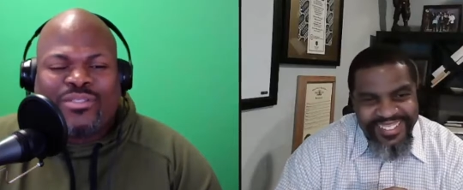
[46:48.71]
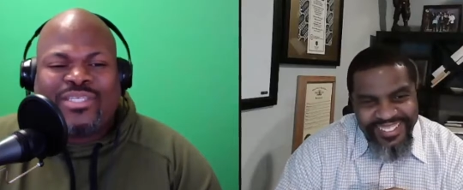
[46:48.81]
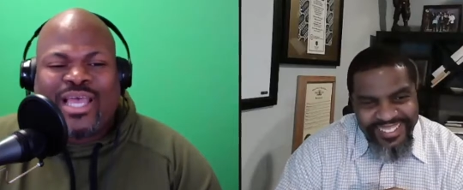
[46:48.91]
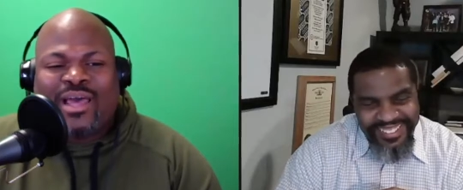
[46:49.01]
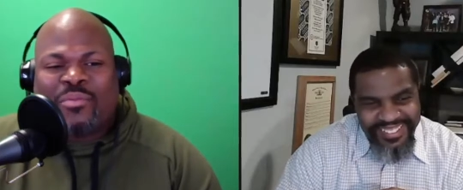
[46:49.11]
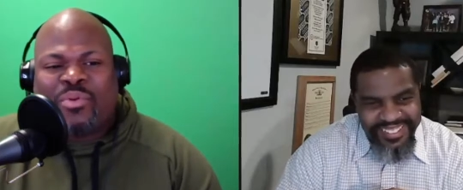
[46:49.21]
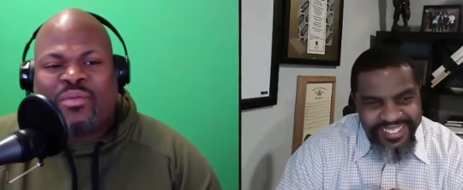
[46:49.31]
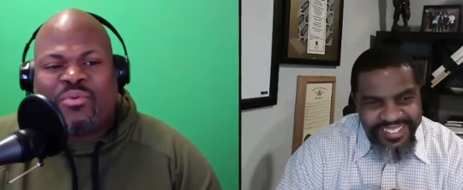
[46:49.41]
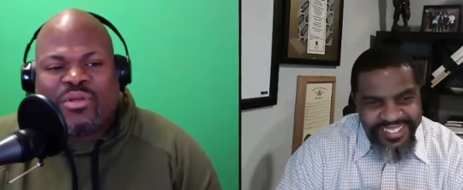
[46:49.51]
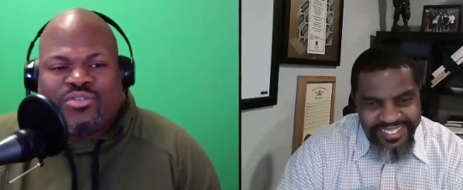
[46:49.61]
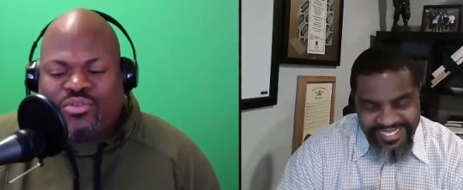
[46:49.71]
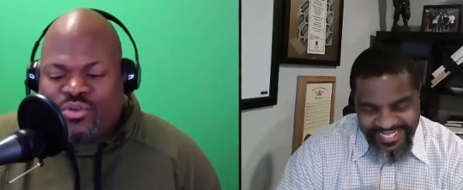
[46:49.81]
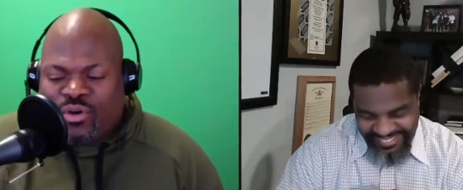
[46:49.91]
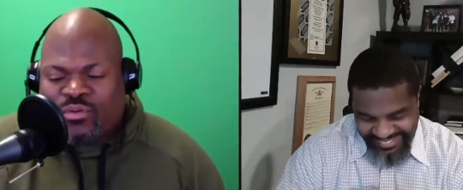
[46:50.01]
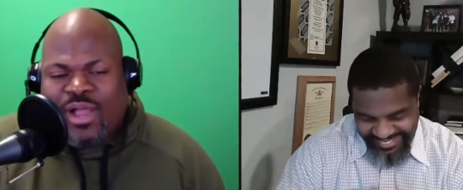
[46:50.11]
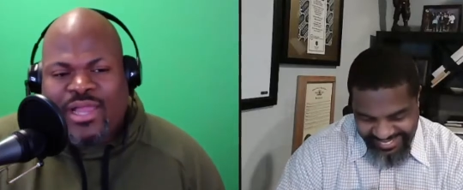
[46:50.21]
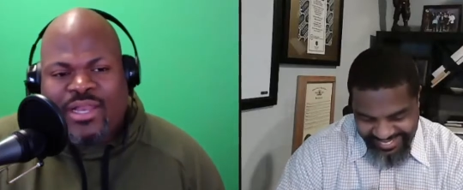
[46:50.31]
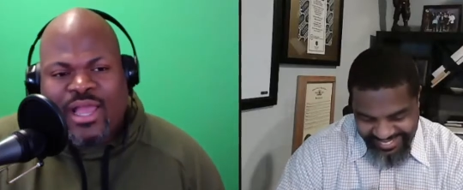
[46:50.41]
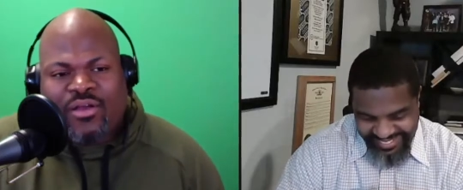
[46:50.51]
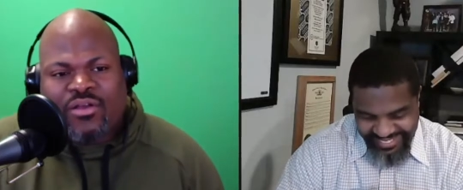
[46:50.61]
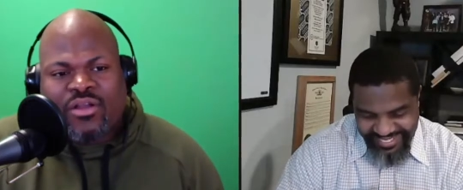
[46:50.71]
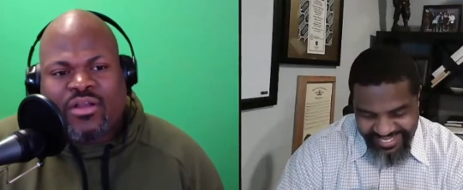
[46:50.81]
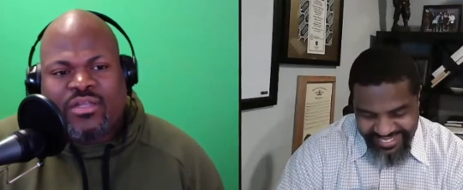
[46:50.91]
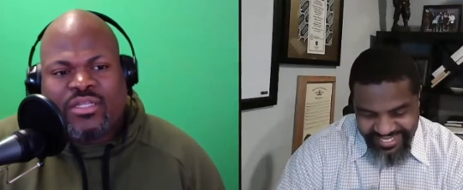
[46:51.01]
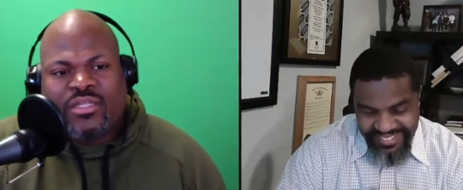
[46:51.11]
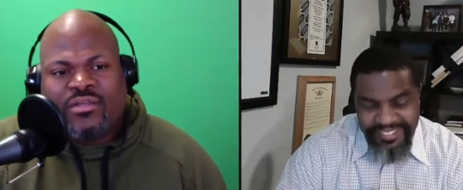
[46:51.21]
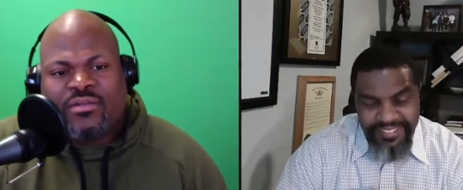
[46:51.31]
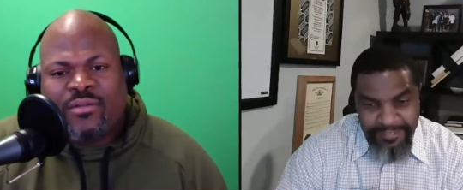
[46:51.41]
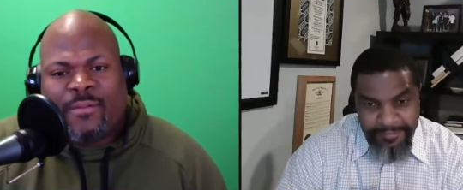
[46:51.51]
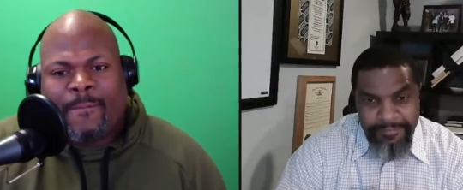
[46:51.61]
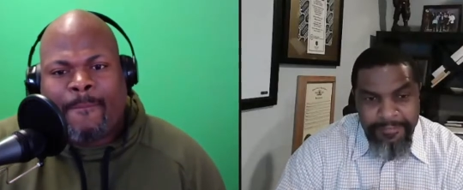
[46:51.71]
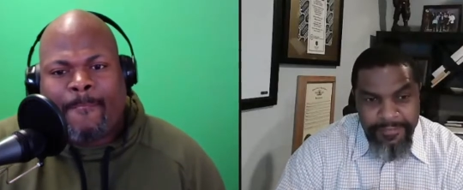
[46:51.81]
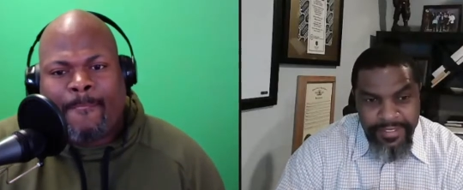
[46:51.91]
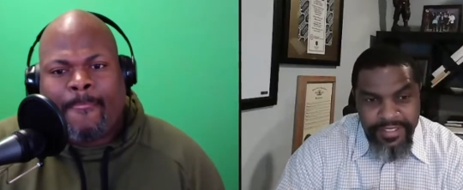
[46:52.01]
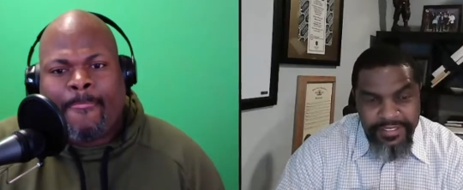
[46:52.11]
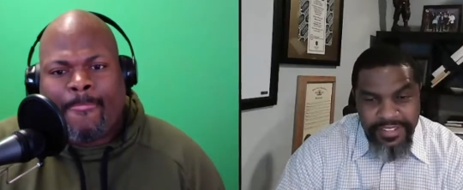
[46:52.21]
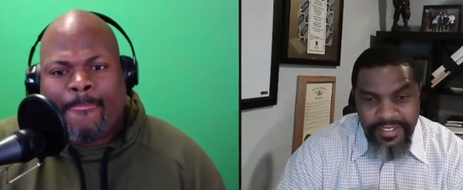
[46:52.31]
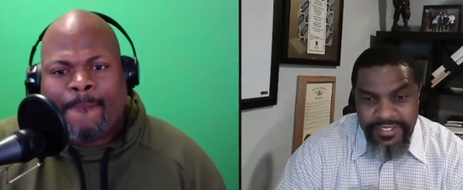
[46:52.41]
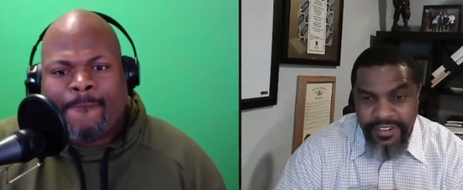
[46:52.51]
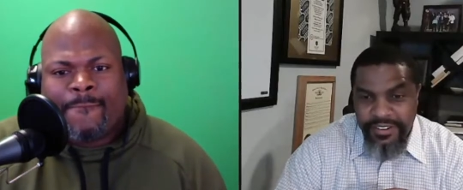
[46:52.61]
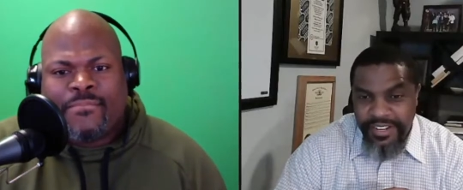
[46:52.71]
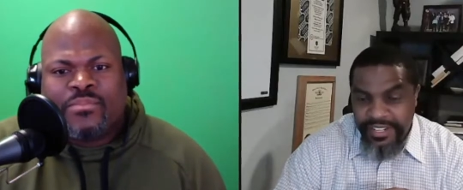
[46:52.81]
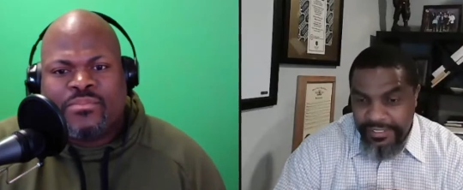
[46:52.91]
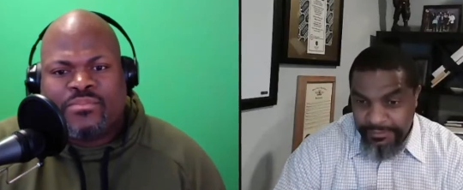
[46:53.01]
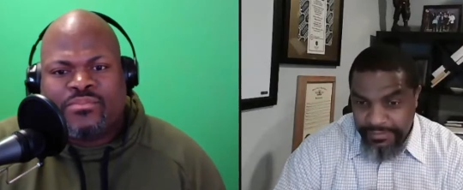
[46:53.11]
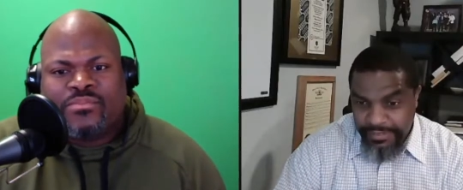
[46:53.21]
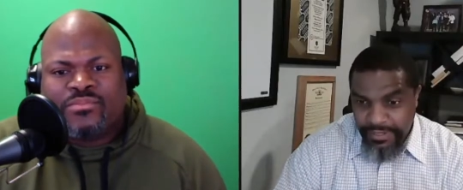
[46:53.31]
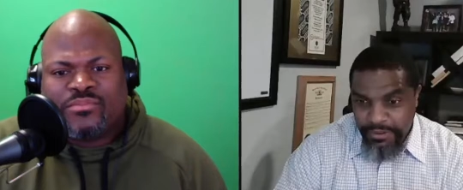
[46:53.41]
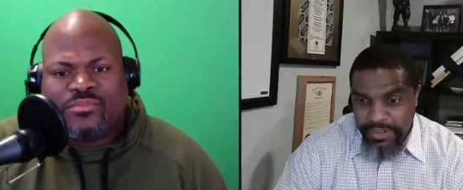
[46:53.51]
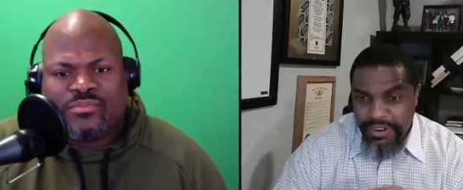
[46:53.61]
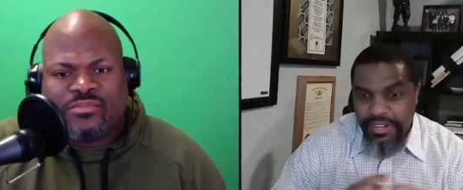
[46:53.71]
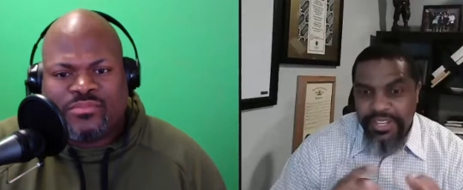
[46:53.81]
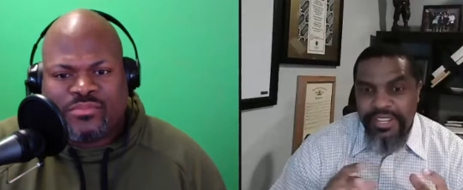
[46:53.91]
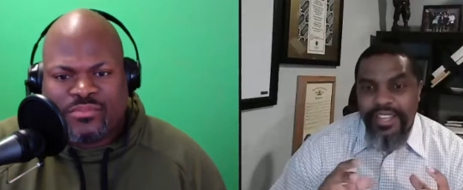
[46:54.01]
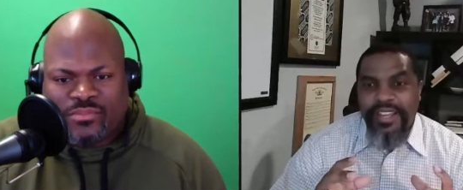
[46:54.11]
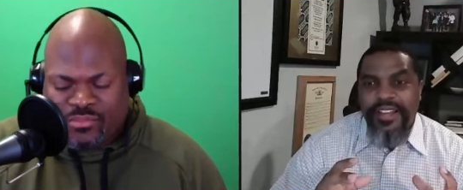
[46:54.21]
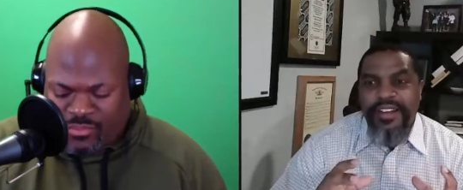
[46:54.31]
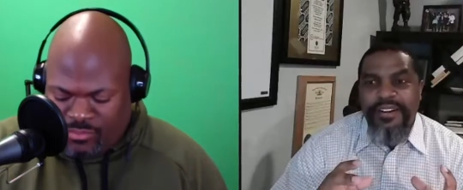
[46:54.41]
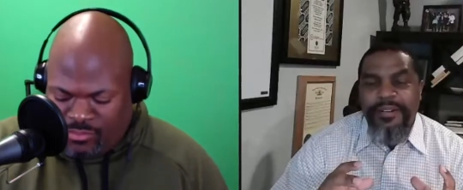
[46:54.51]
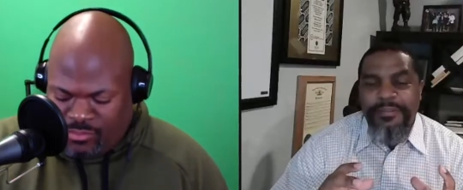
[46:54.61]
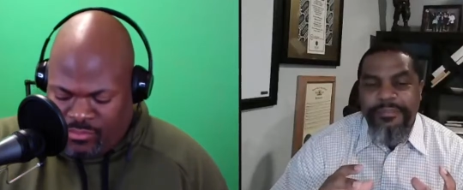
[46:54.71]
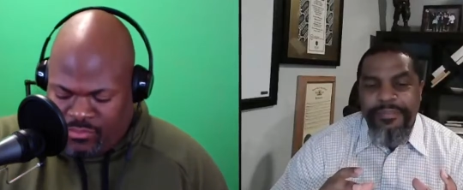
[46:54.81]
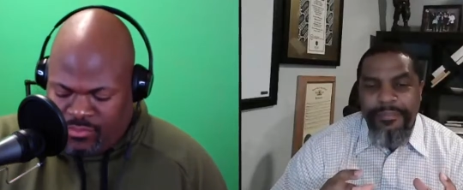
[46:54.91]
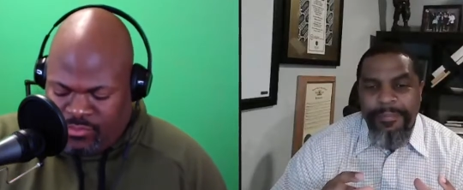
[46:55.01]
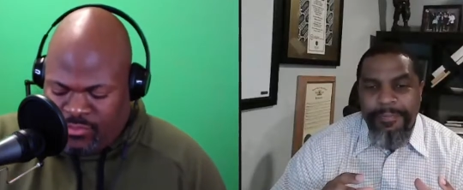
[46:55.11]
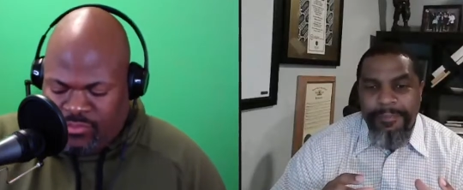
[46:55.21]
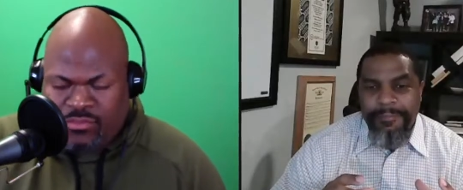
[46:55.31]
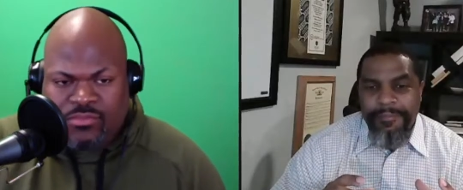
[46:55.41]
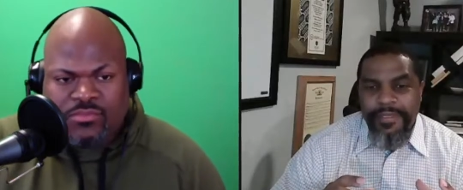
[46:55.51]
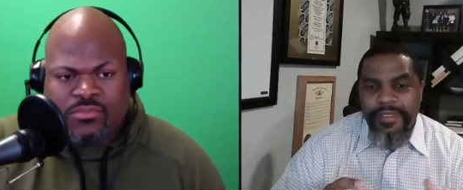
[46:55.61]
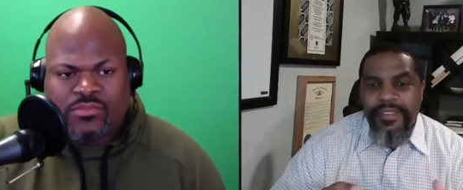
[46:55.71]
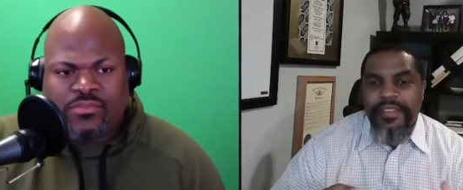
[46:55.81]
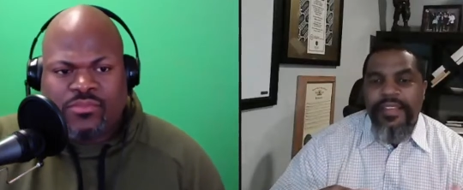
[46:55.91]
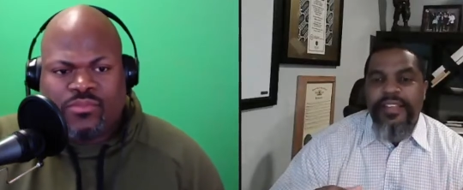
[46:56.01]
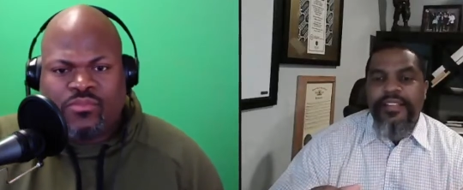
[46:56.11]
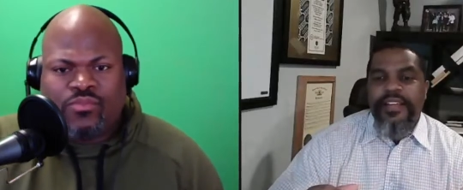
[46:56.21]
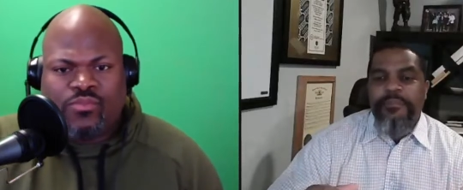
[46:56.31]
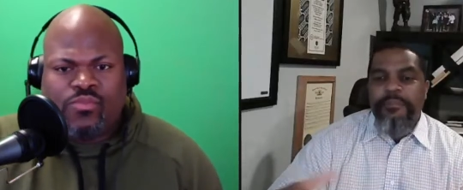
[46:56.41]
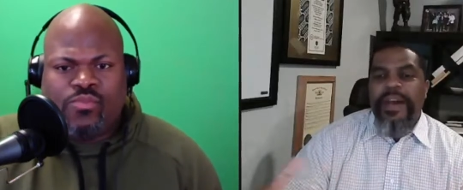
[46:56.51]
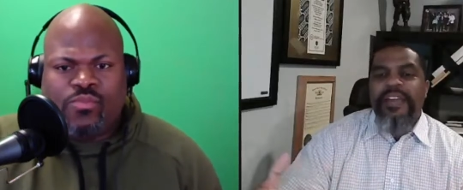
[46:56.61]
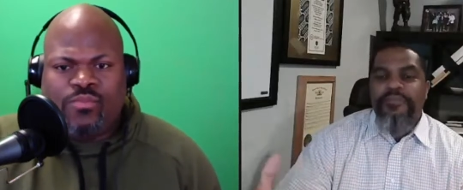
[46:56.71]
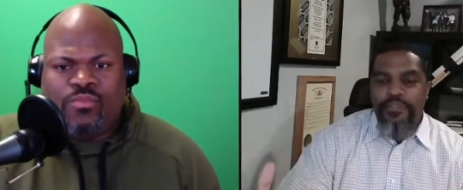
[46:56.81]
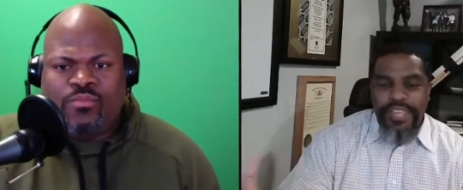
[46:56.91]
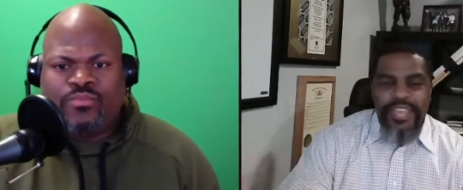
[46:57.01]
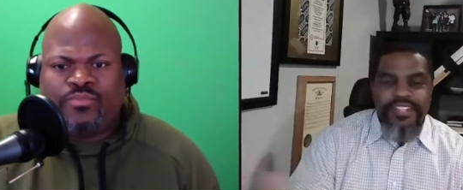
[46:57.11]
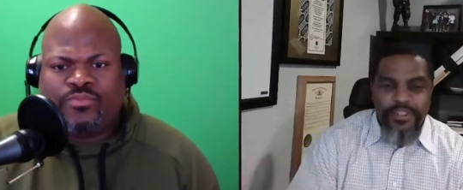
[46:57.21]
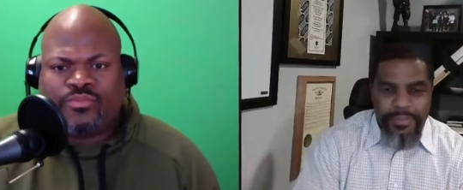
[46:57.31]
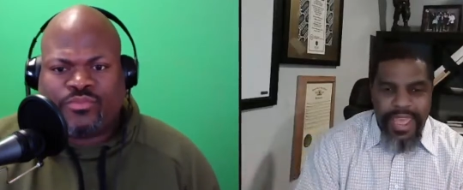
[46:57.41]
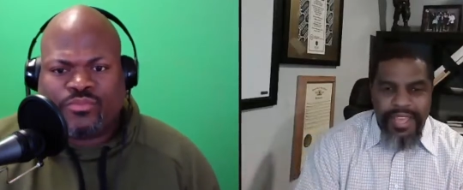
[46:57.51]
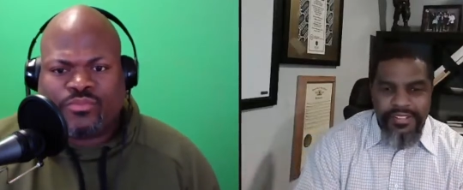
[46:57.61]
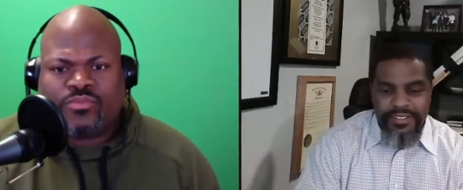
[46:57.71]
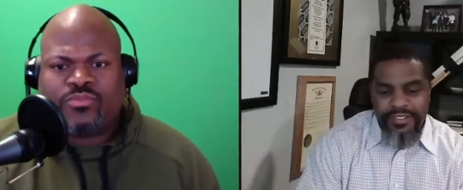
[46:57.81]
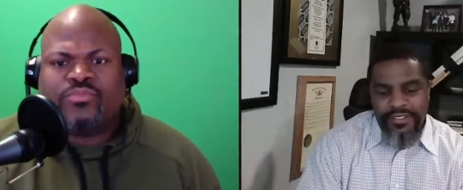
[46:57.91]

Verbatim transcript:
Speaker 1: Tell the people what you're doing right now, currently.
Speaker 2: Yes, sir. So currently, um, I'm a bivocational pastor.